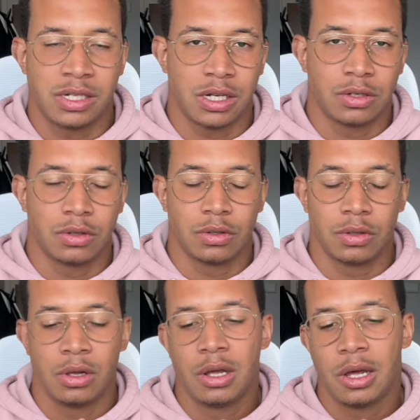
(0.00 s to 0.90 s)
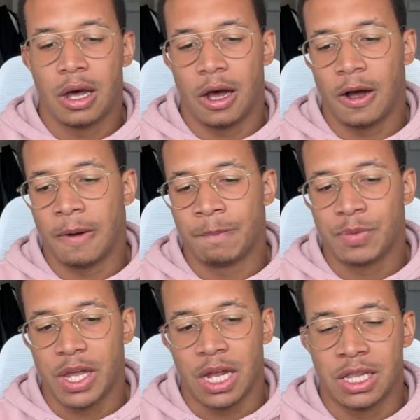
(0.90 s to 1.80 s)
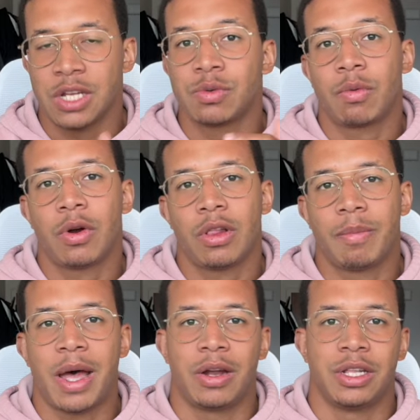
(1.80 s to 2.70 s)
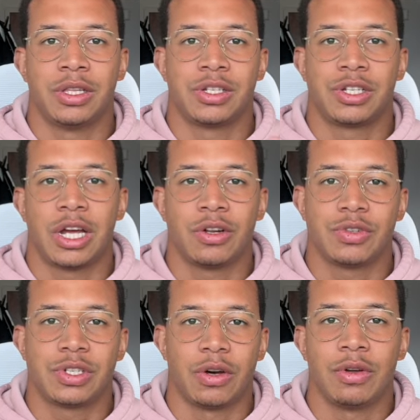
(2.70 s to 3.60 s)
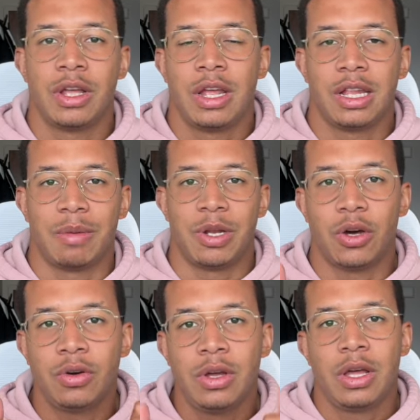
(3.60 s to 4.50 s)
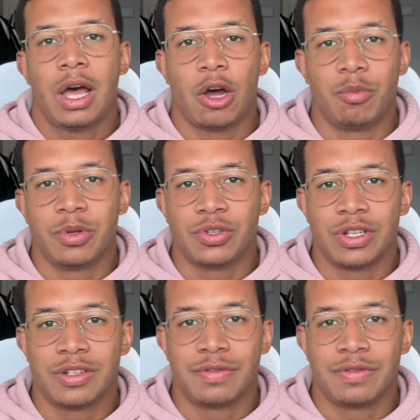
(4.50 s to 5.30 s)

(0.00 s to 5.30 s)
technical. And that's what we're all about in this channel. So let me know. I hope you enjoyed this